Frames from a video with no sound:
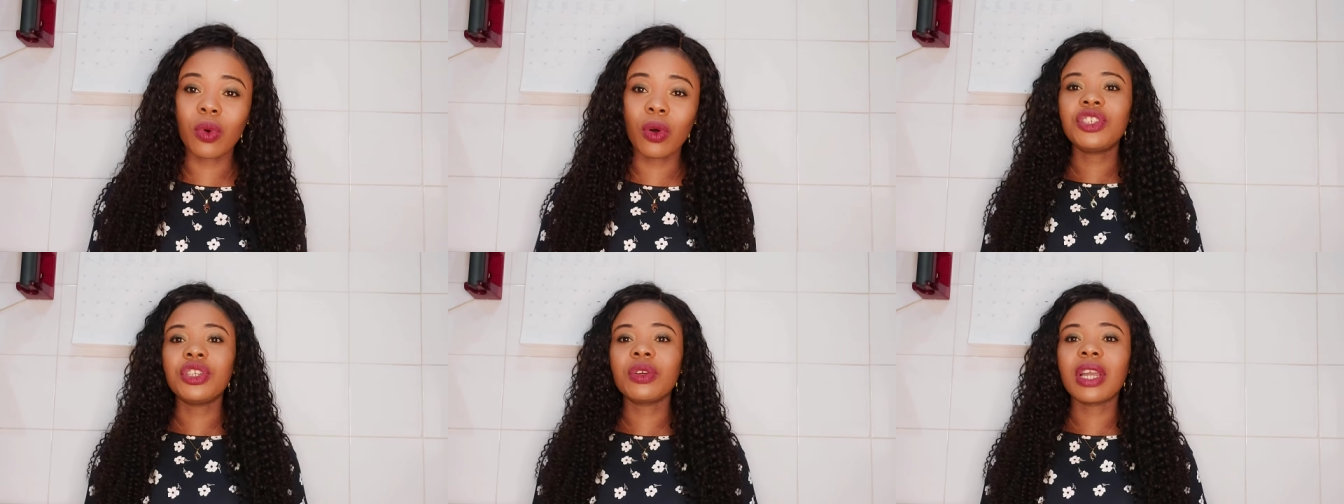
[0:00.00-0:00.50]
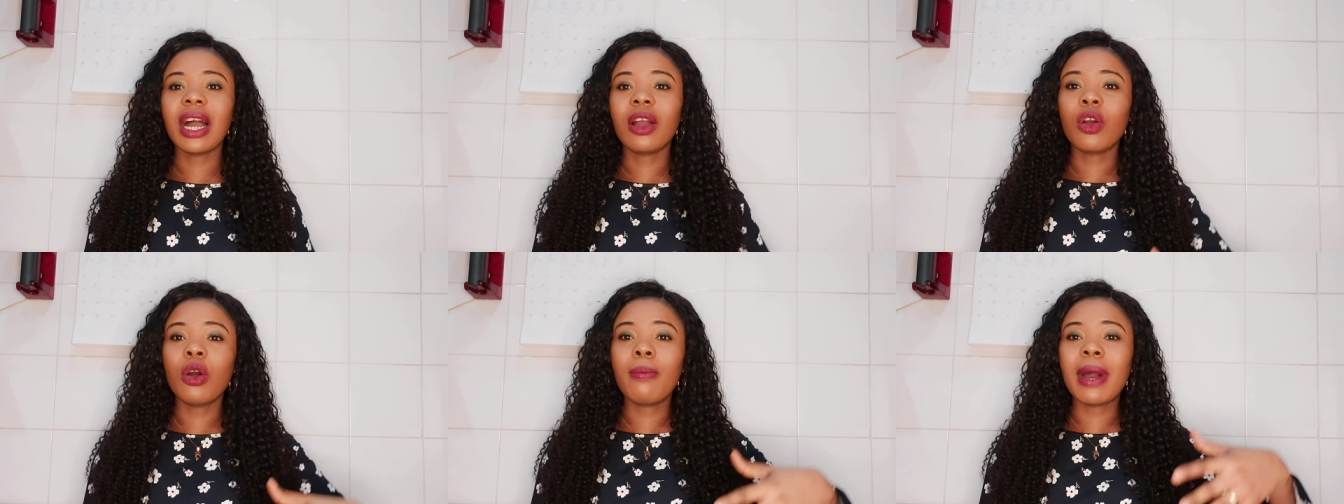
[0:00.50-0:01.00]
Well, she
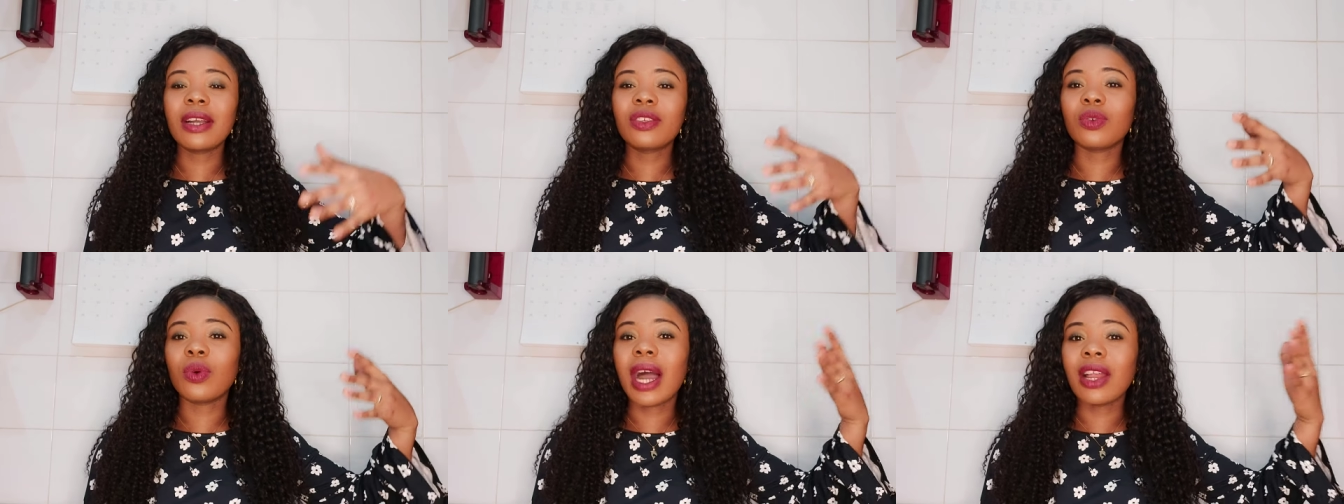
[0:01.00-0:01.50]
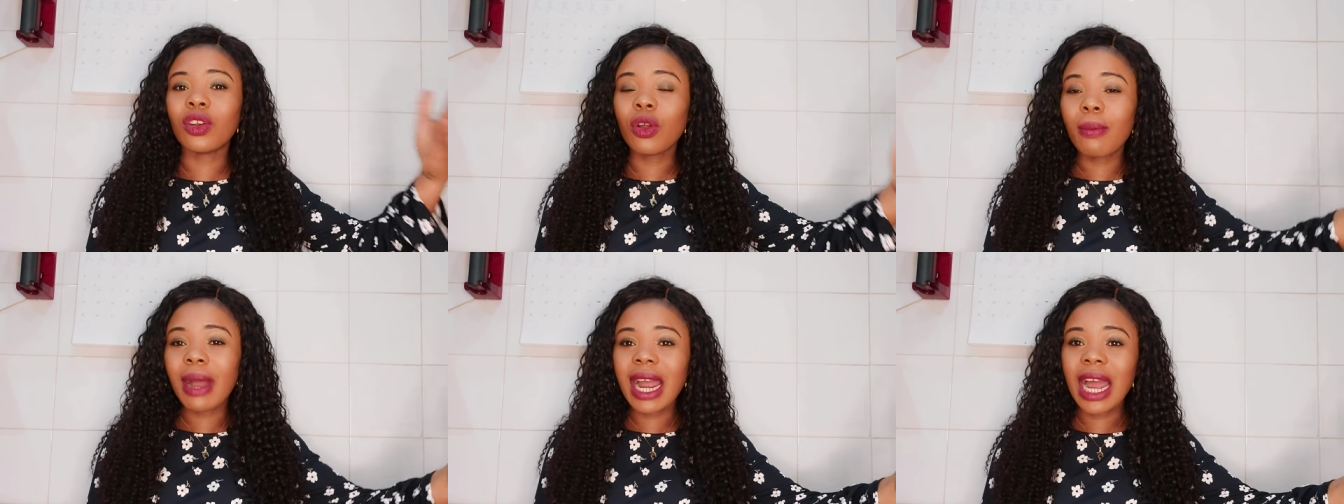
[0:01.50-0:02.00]
can go back to a
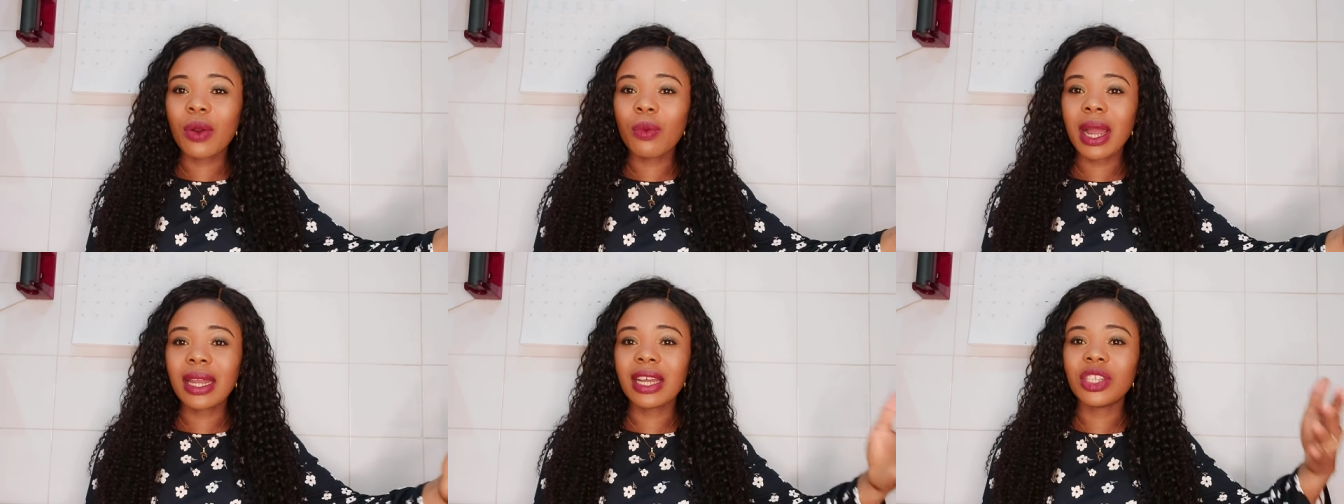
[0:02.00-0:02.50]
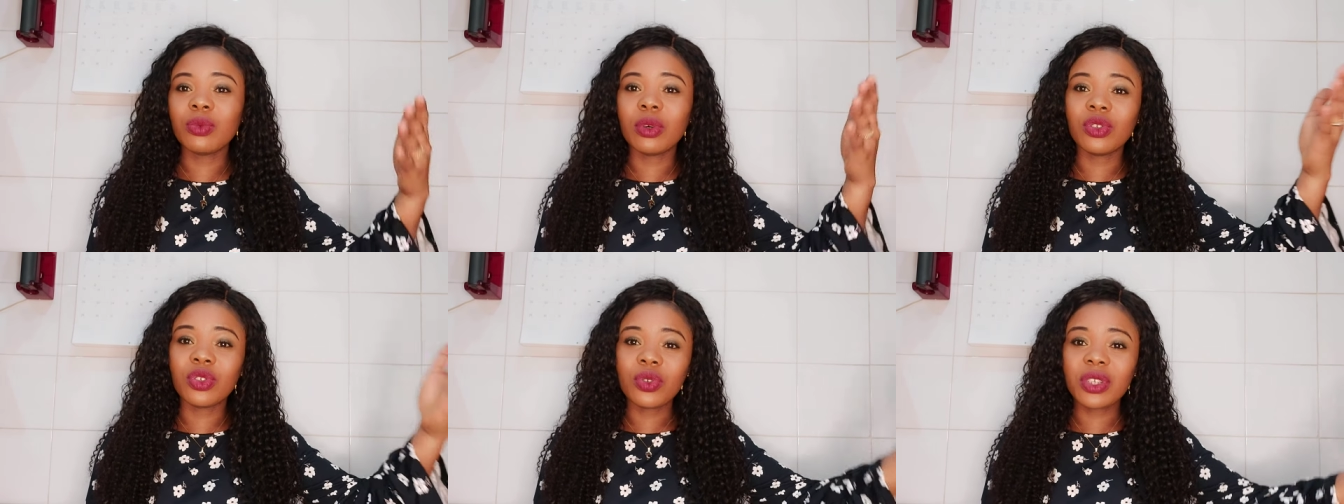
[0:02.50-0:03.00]
normal Caro White that she
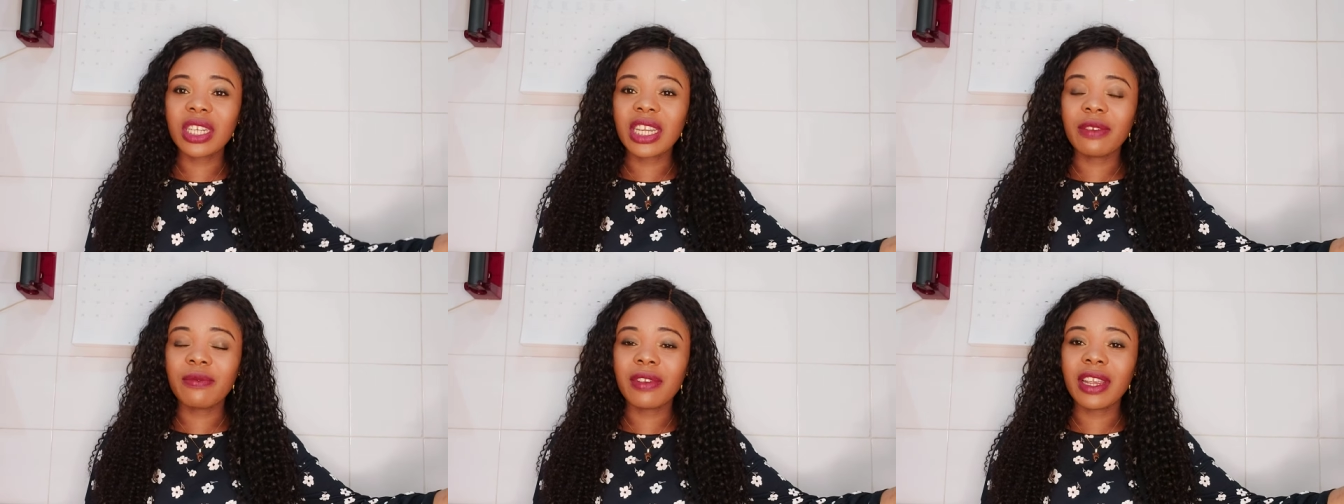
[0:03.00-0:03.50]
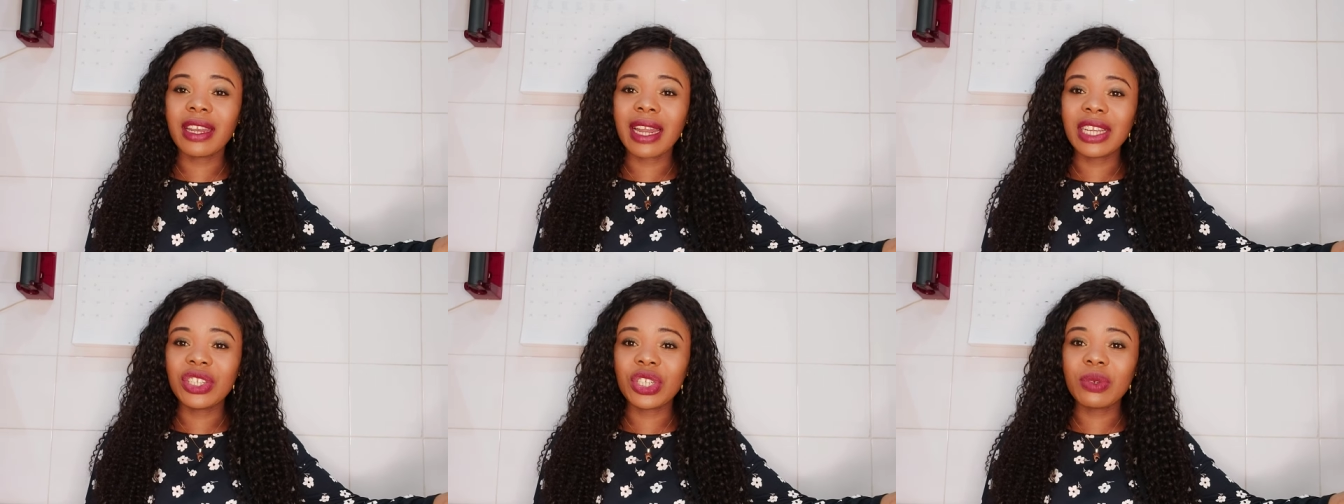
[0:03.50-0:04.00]
was using in
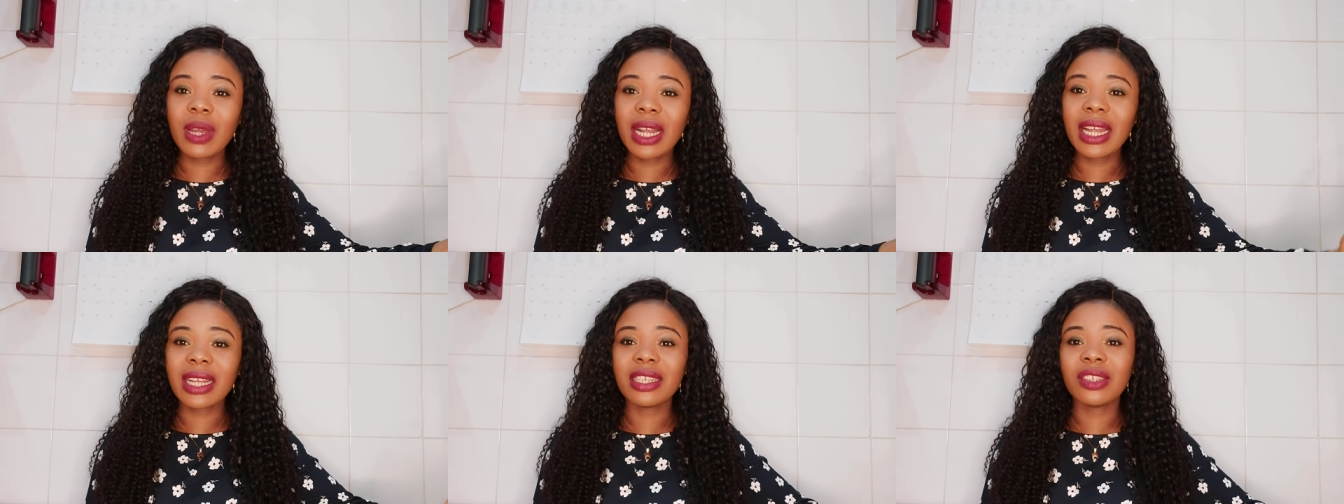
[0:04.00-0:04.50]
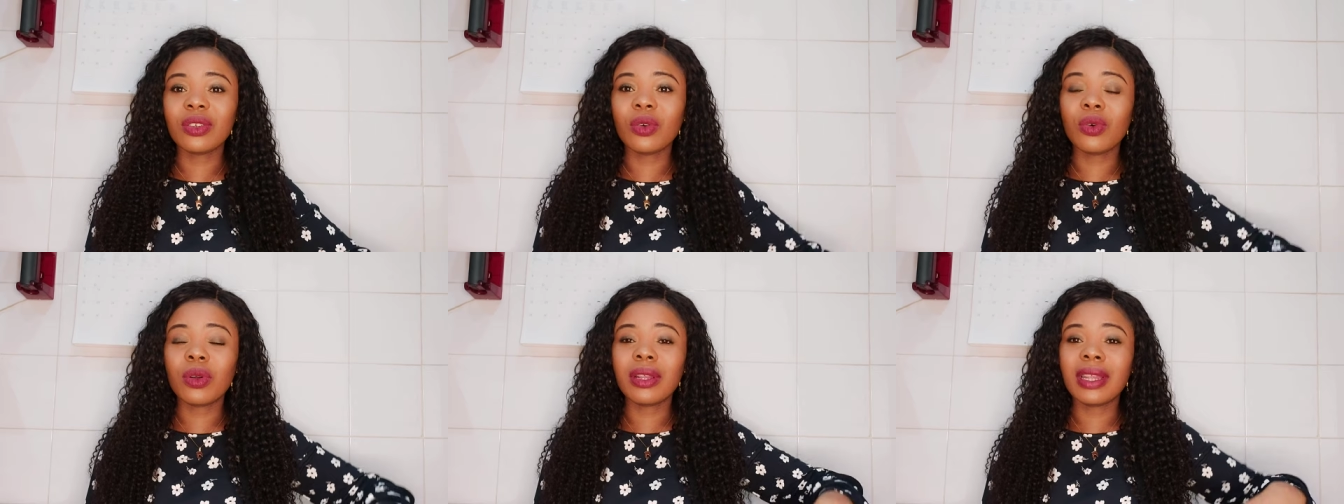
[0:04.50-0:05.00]
Nigeria, that is
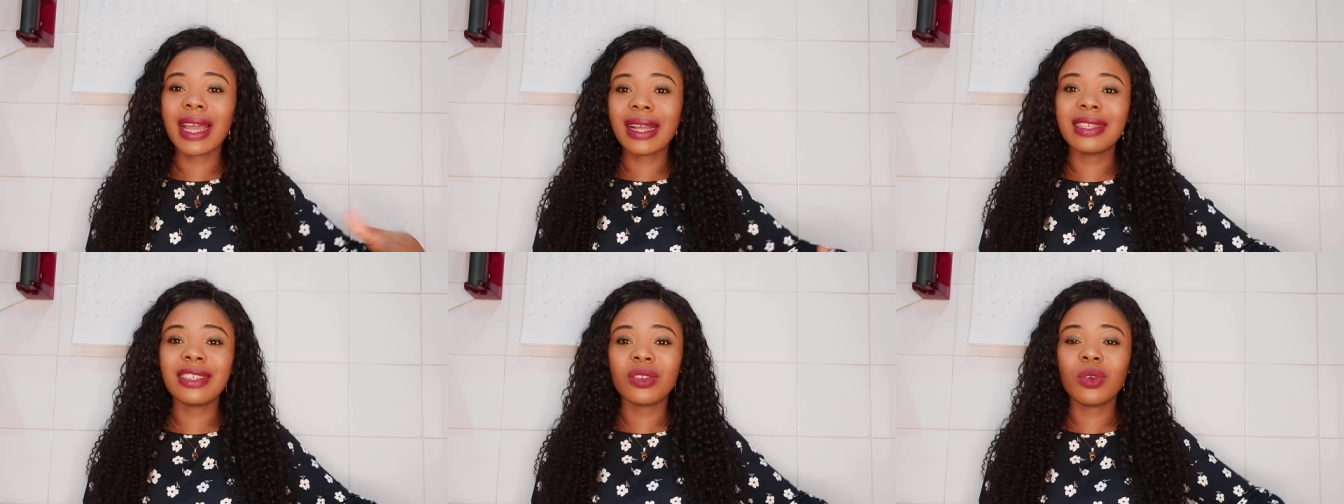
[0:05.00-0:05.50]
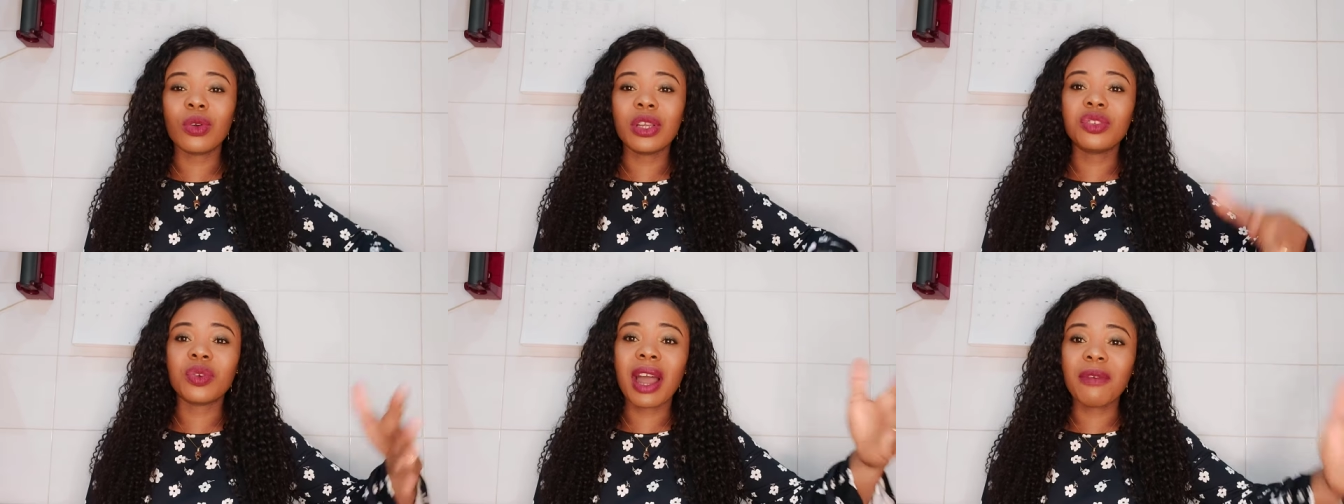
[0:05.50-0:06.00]
not
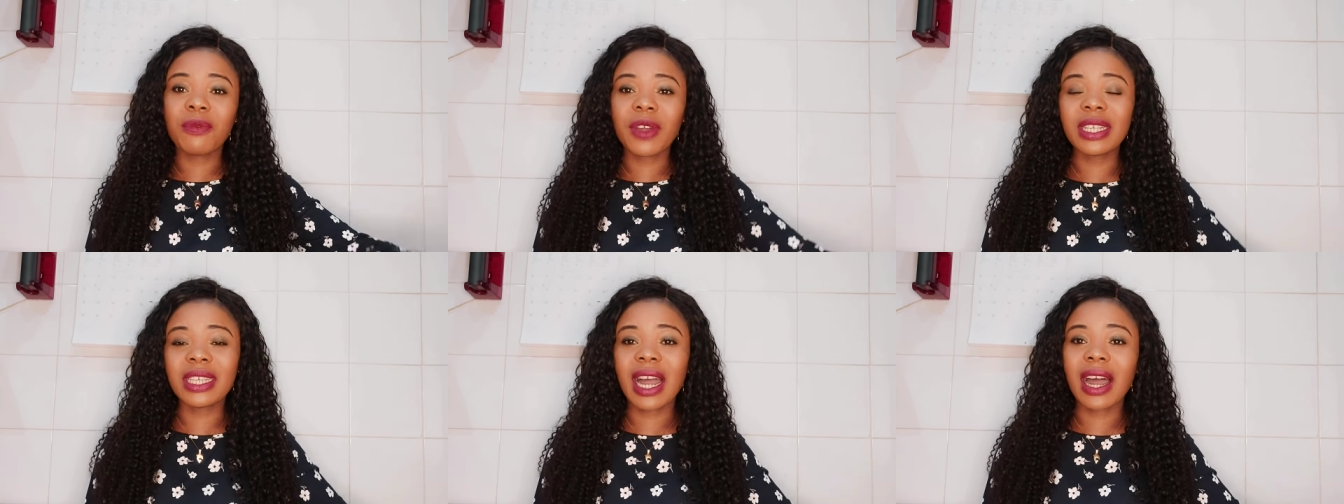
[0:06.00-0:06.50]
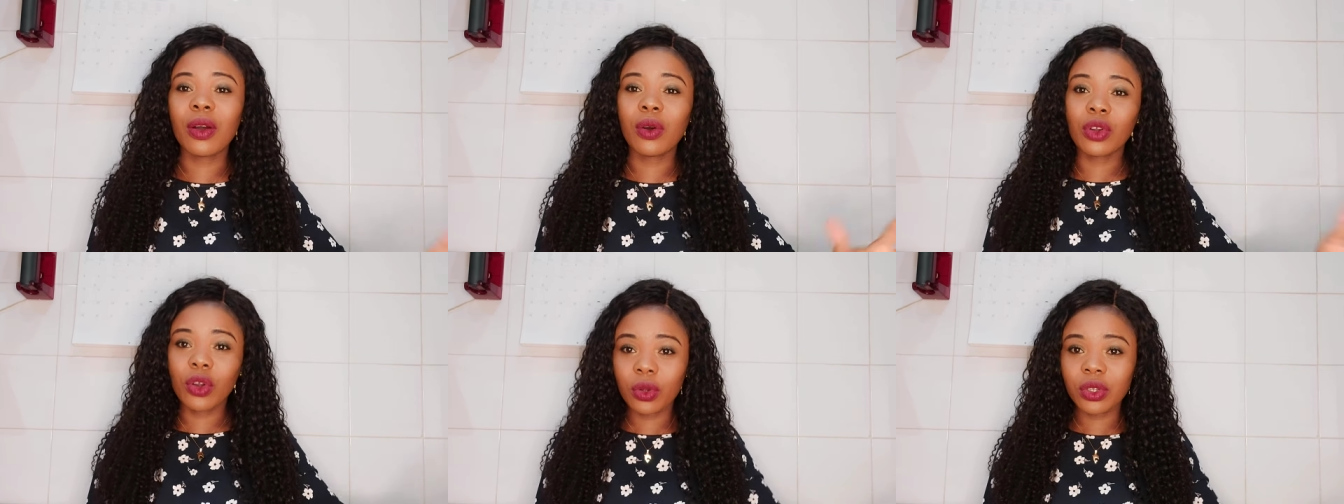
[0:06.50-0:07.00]
going to affect her
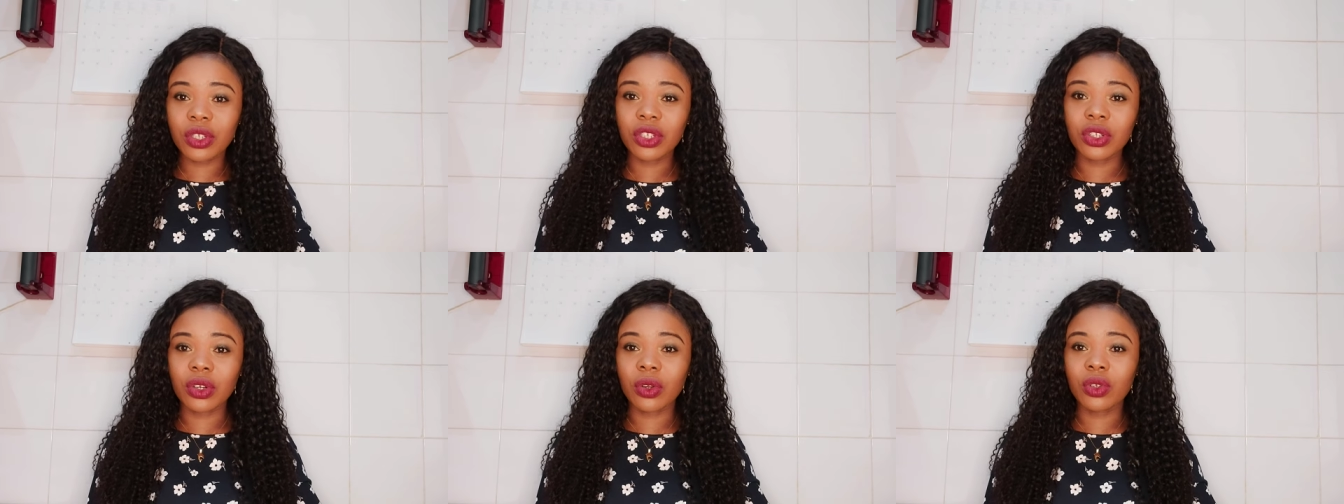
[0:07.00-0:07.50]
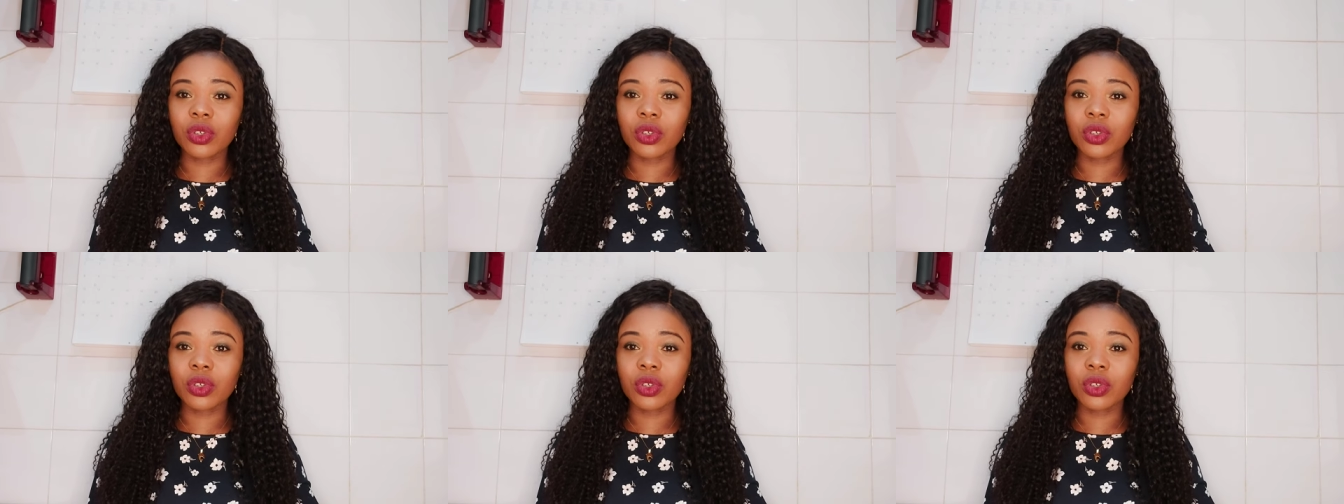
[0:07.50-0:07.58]
or not, you know.